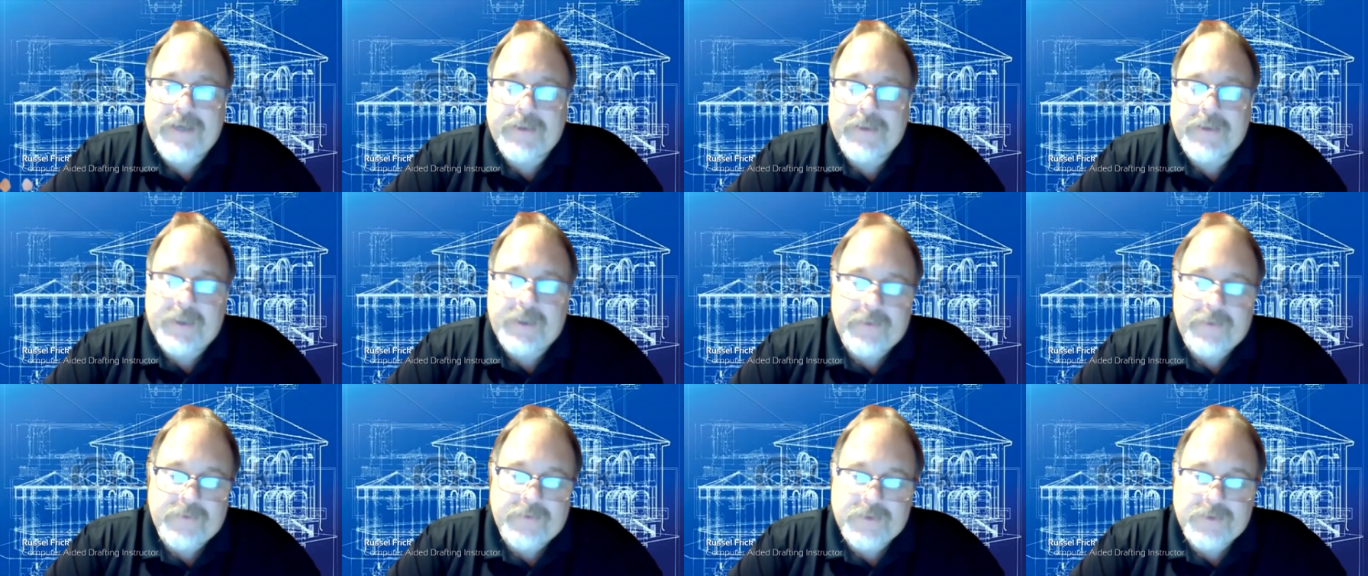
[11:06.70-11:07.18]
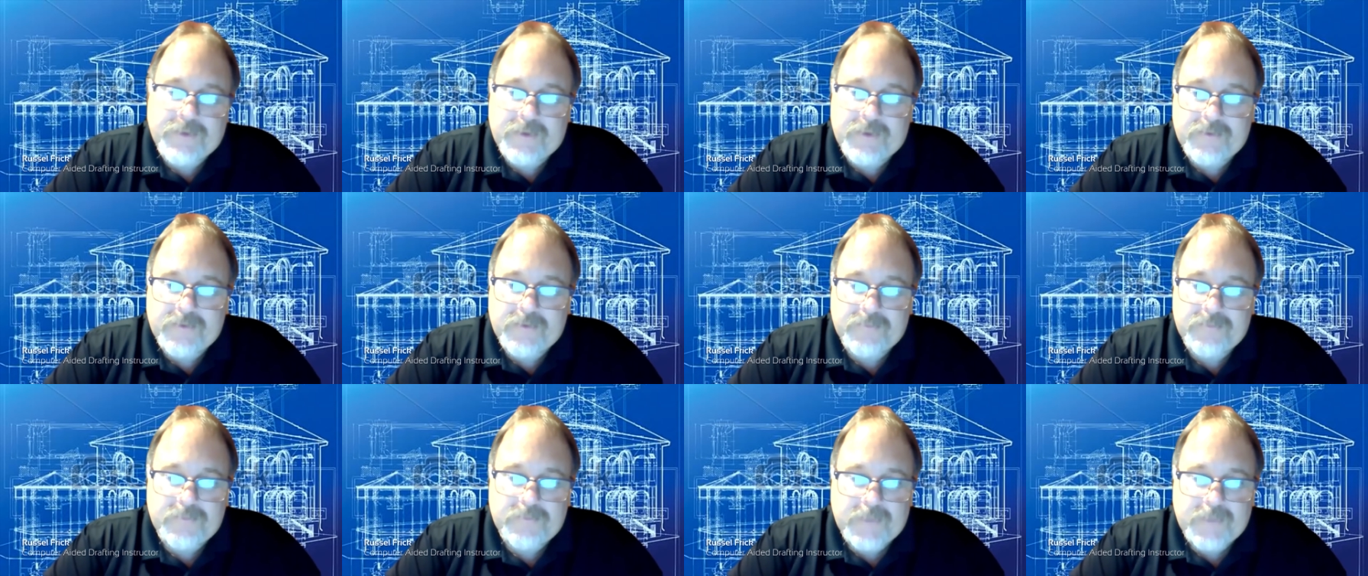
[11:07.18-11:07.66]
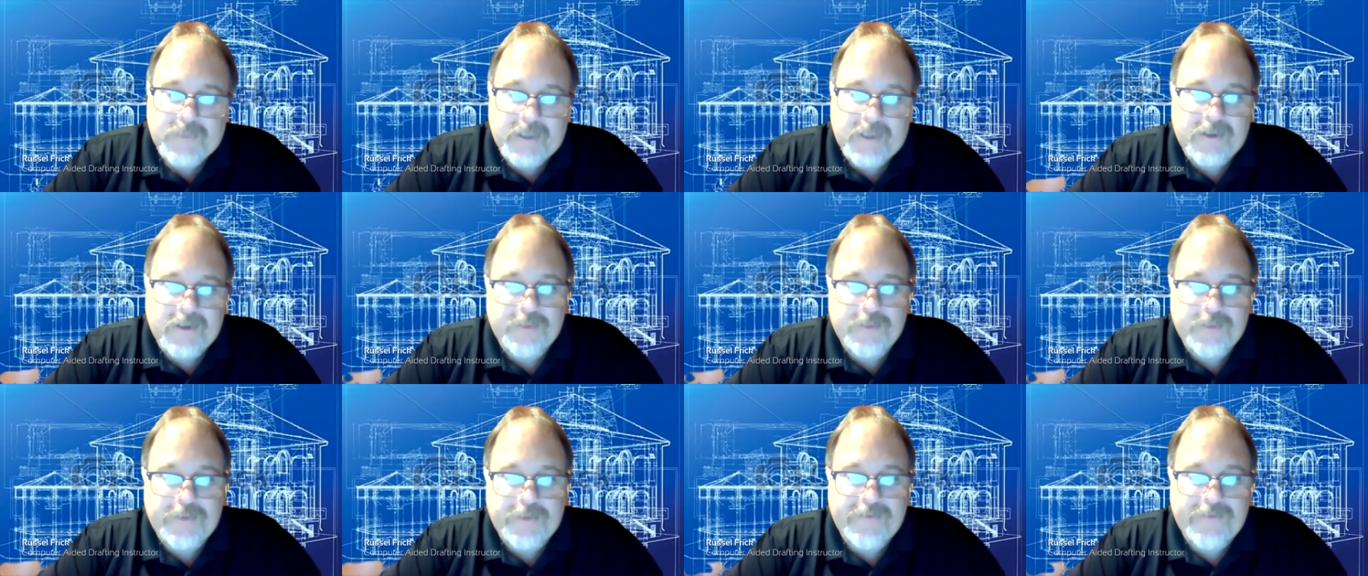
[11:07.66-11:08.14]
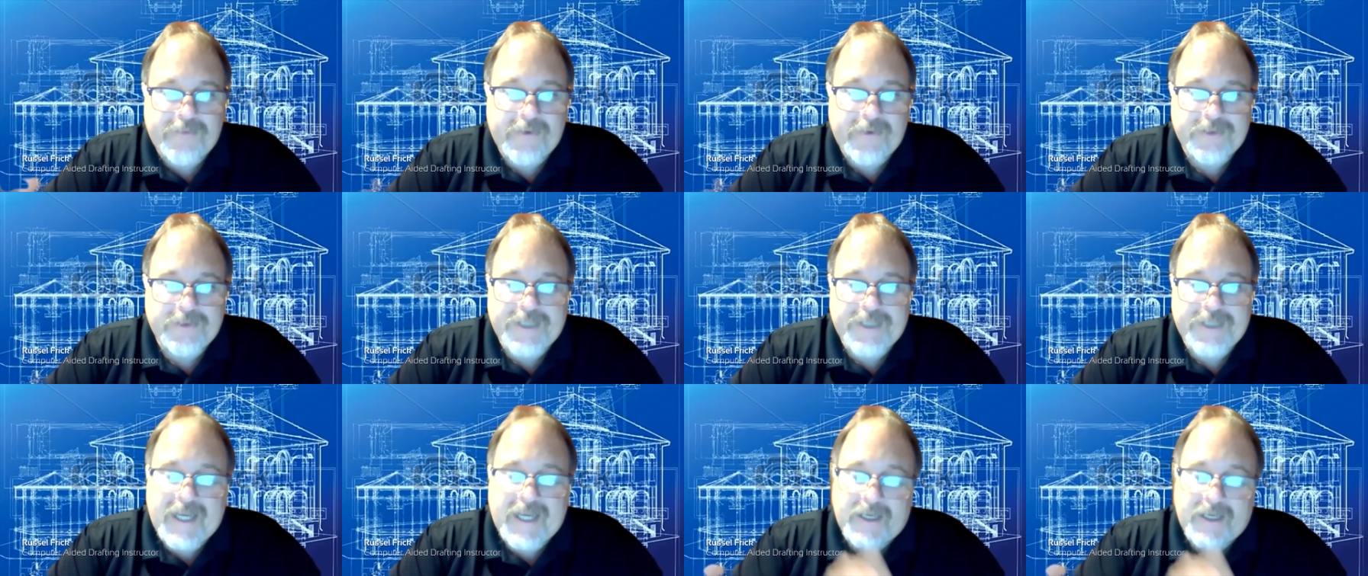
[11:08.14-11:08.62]
of your comfort zone. I hope you
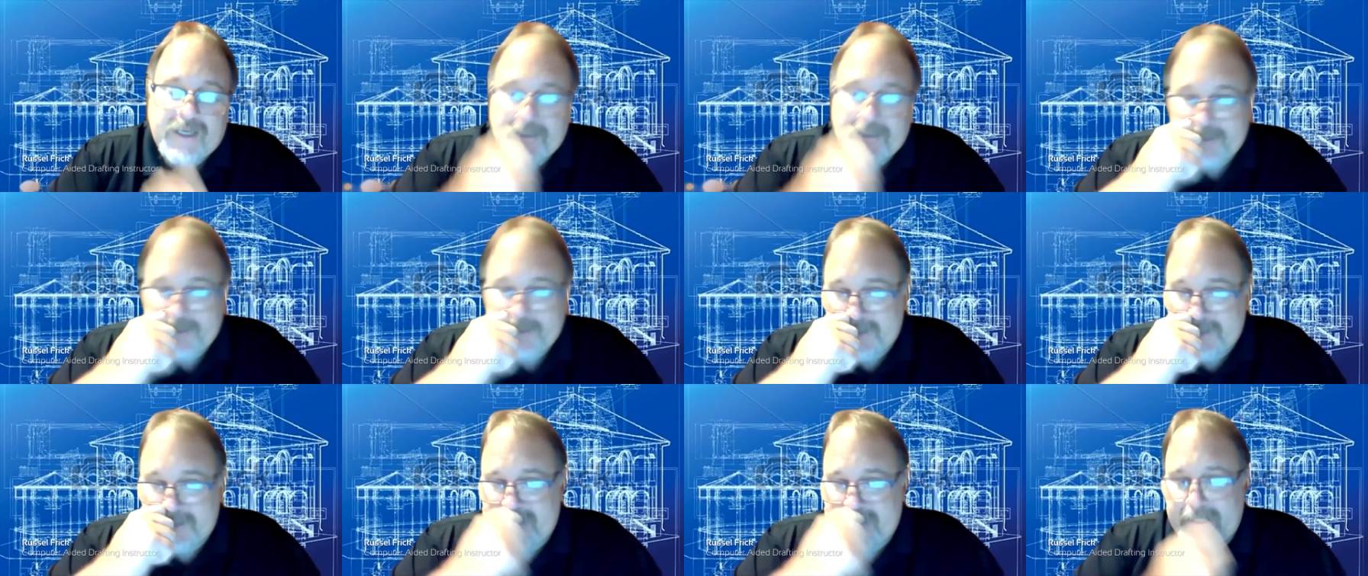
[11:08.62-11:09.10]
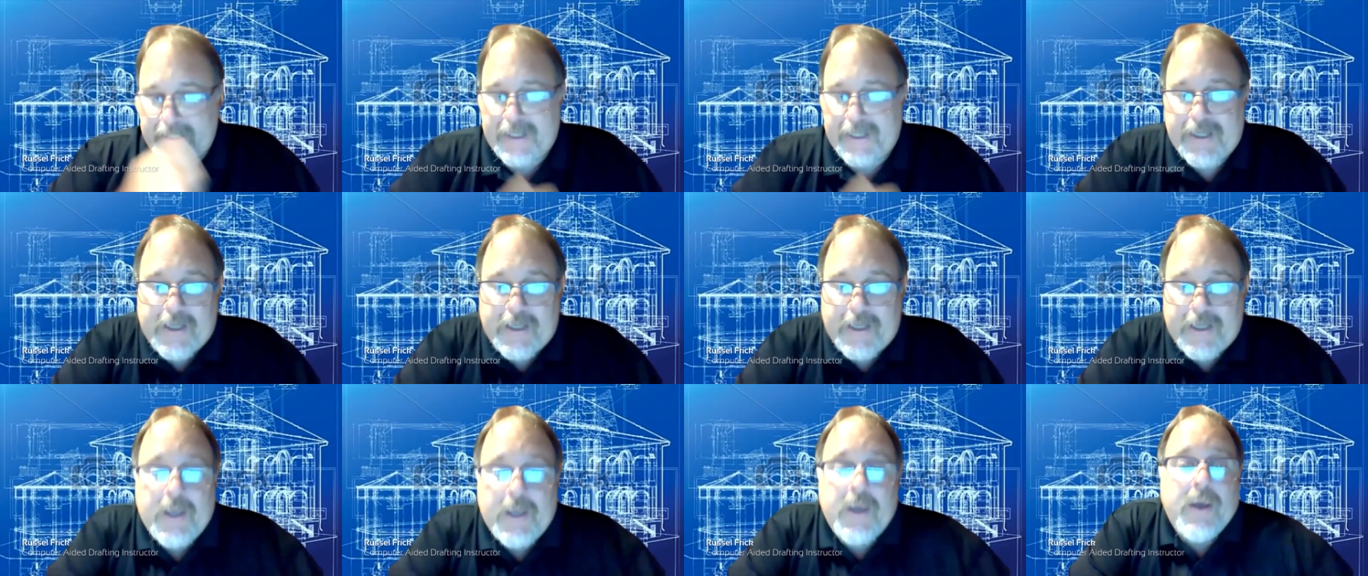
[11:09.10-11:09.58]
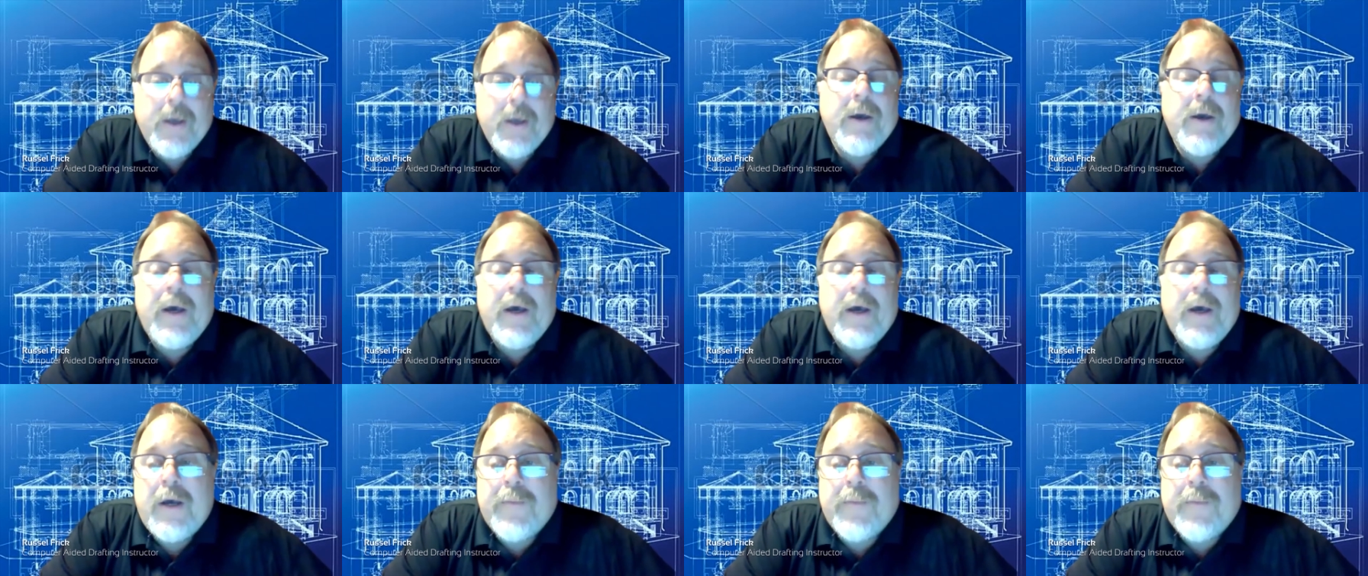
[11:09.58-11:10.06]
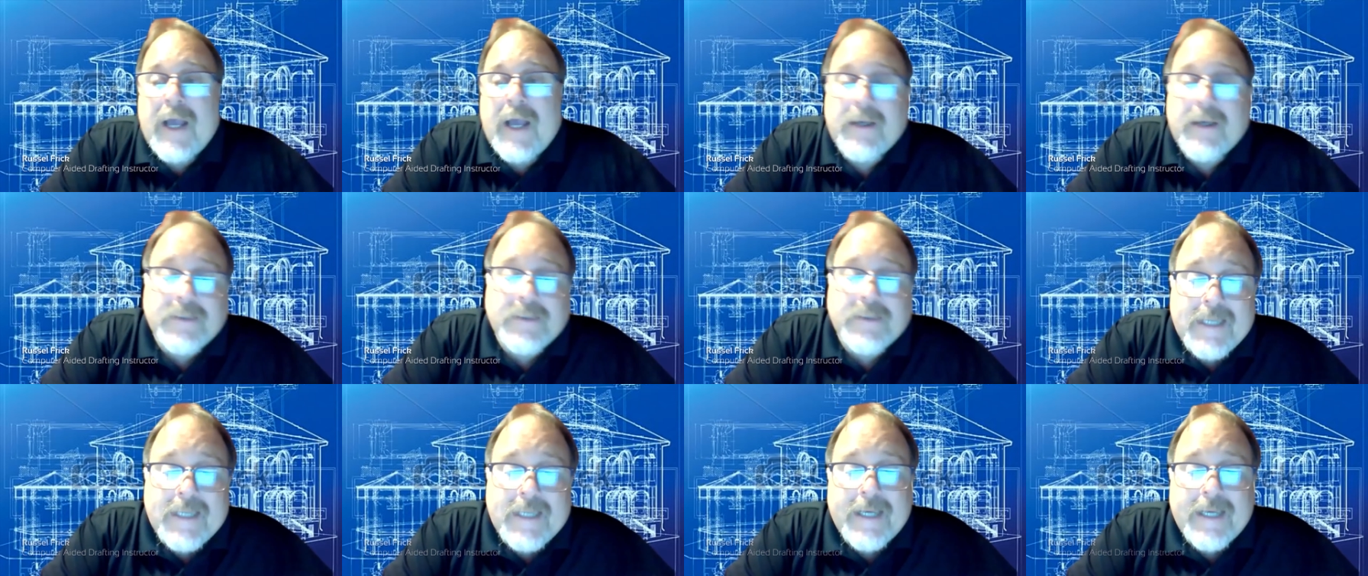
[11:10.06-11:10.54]
felt challenged to think um,
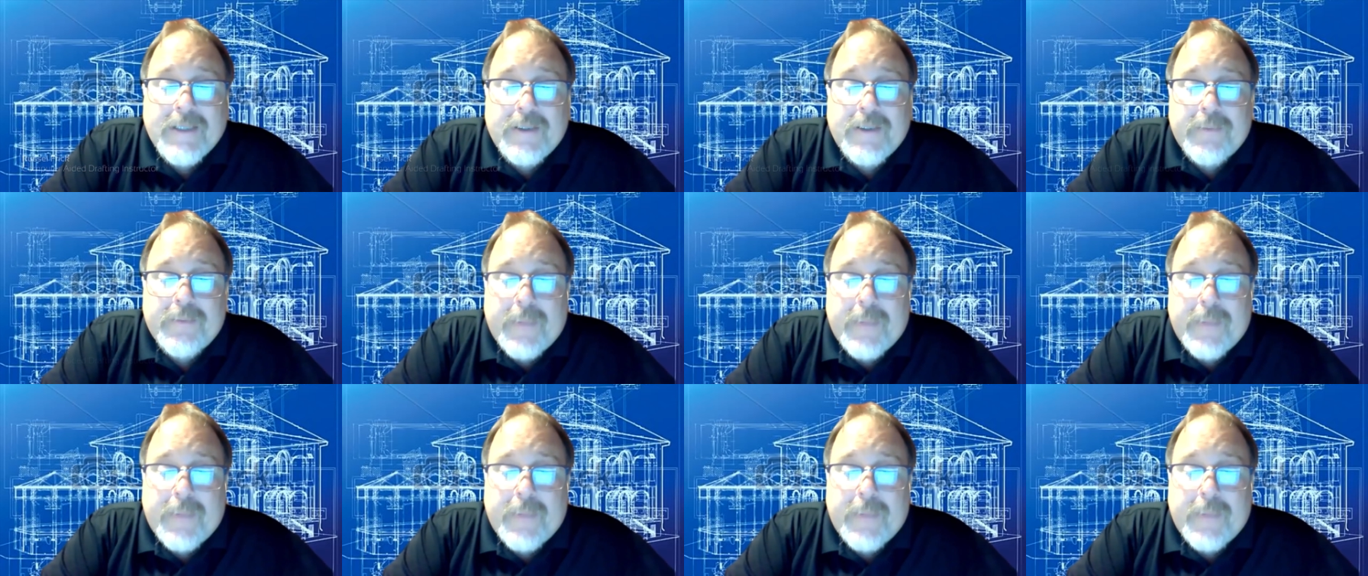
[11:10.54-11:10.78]
outside